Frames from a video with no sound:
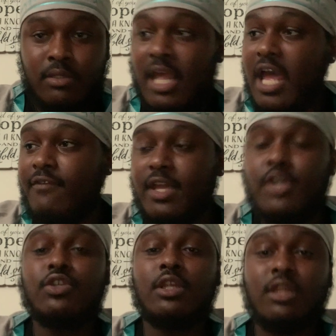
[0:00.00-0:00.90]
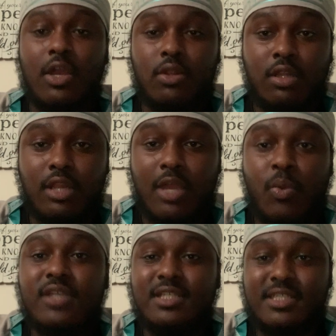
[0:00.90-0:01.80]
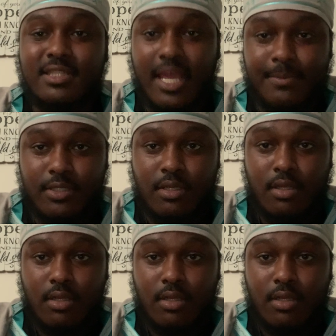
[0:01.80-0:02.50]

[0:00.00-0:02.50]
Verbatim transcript: Not every Israelite like look like Wesley Snipes.